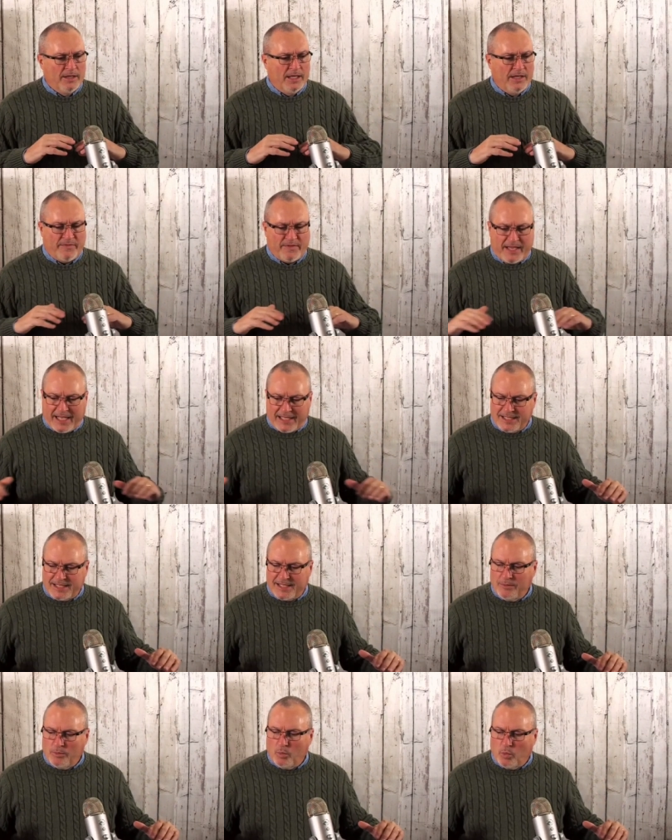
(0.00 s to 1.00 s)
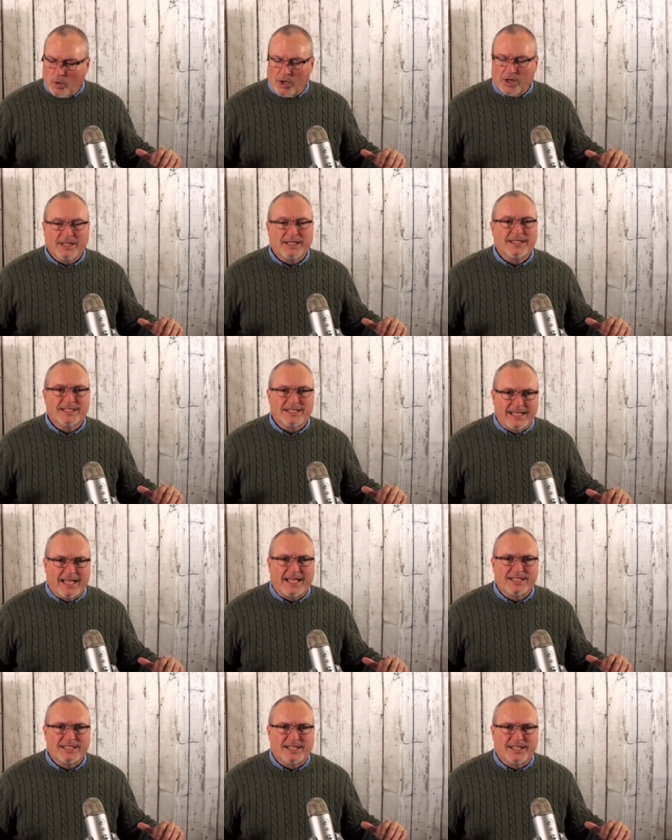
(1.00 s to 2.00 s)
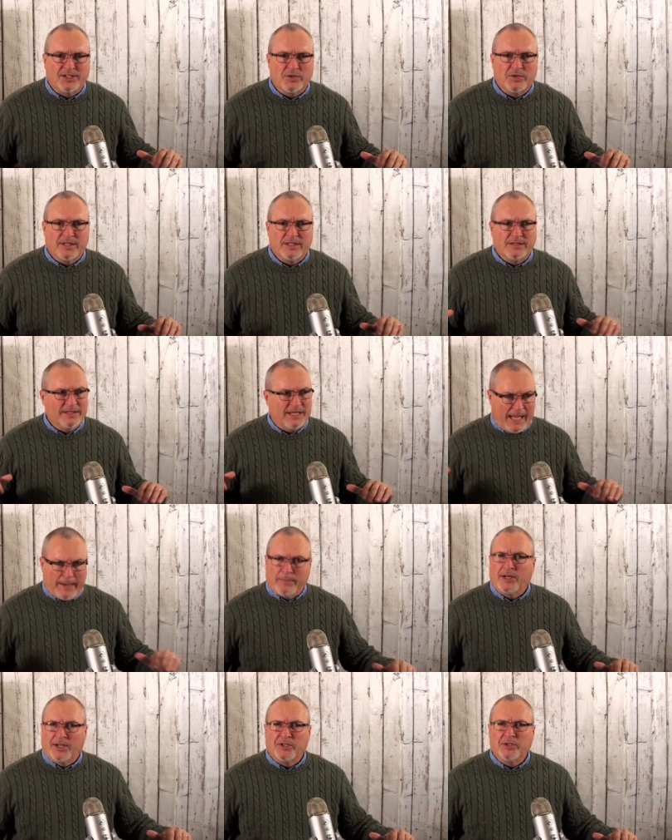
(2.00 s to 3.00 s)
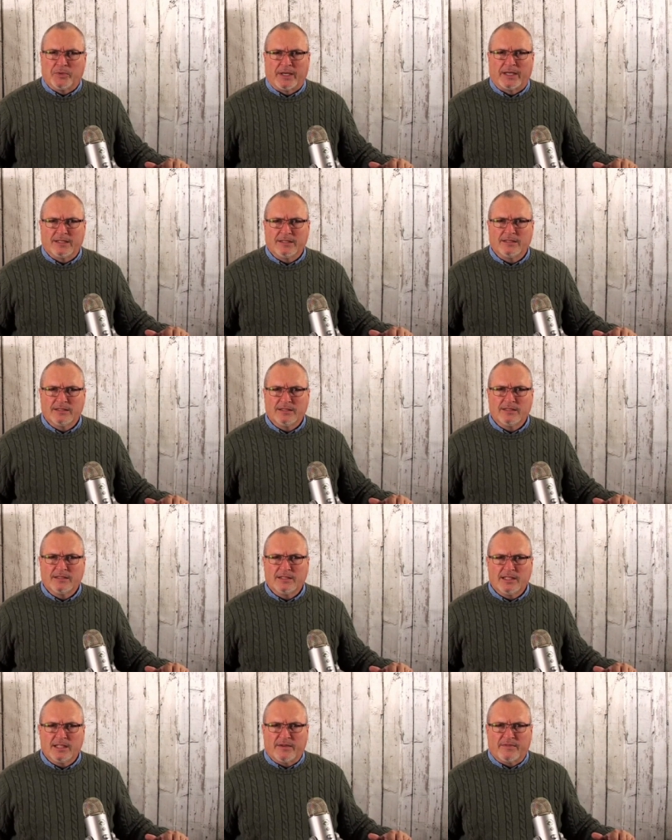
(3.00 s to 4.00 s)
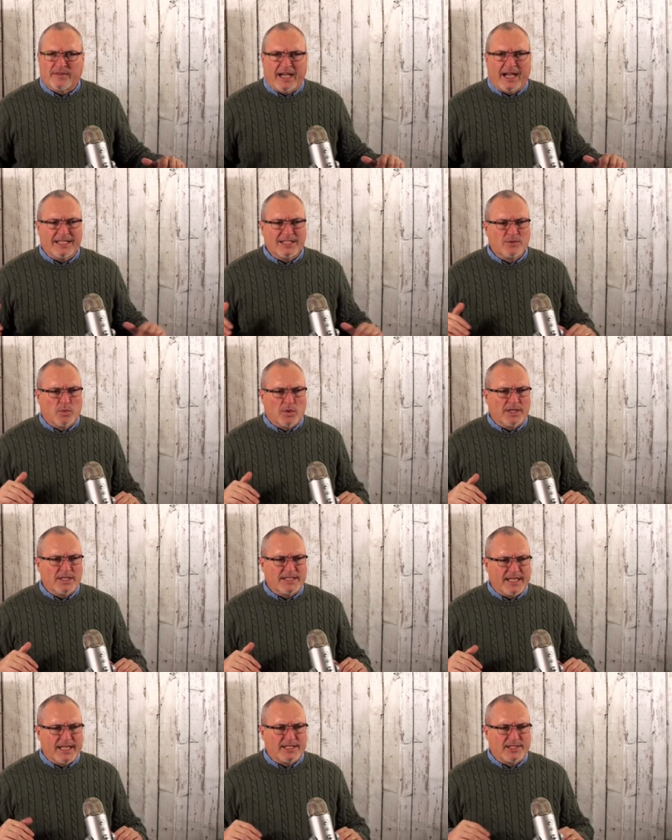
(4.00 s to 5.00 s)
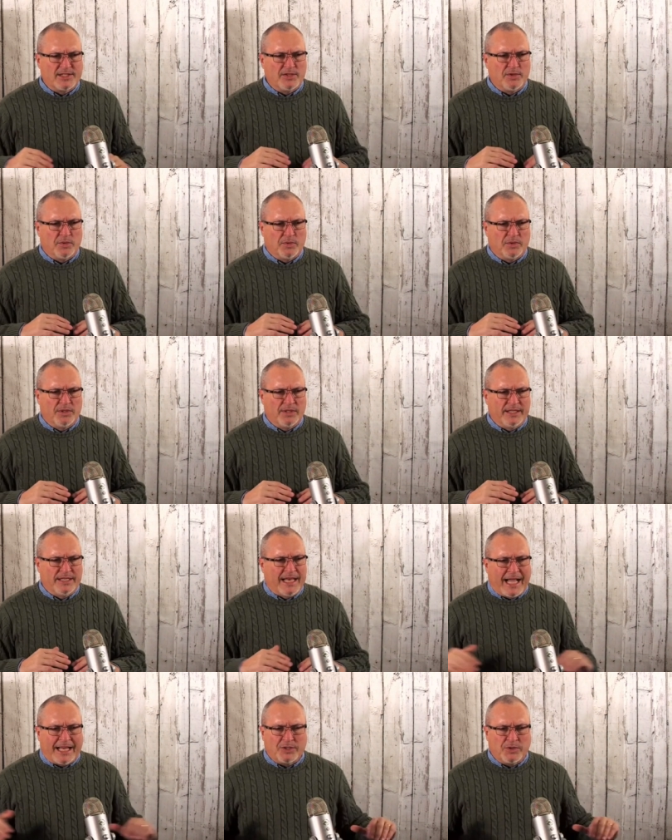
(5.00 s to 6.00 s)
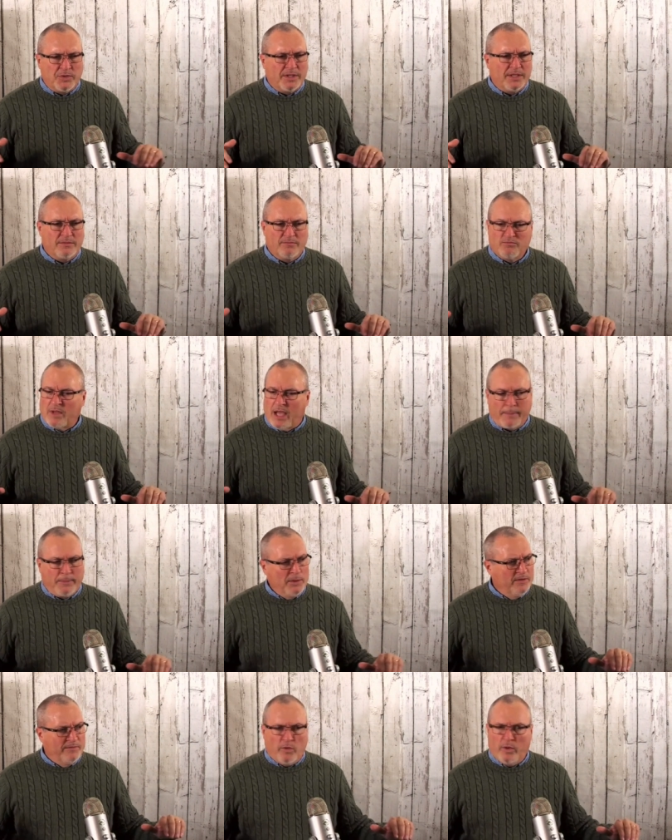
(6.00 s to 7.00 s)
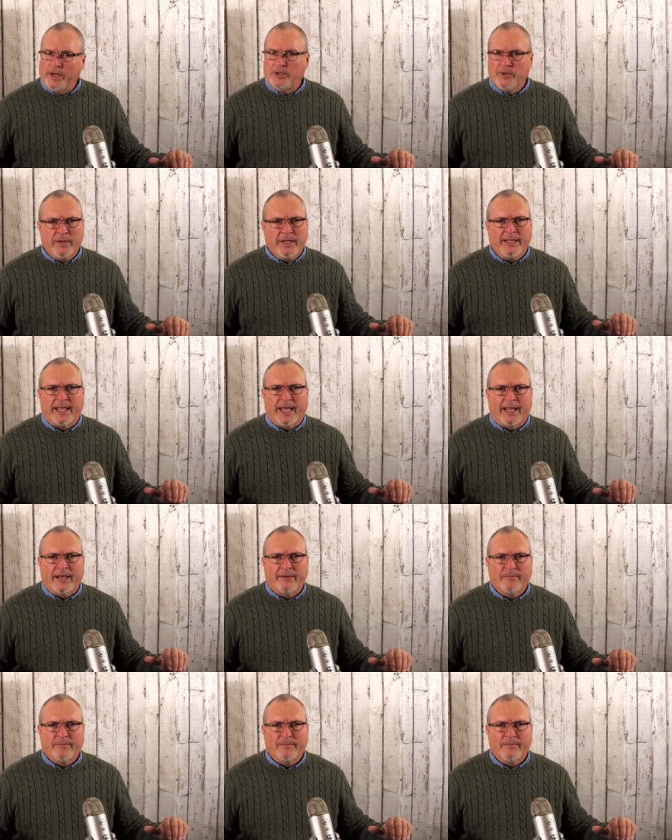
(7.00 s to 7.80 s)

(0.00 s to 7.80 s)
If God's word says to do it, I'm going to do it. If God's word says to not do it, I'm going to avoid doing that.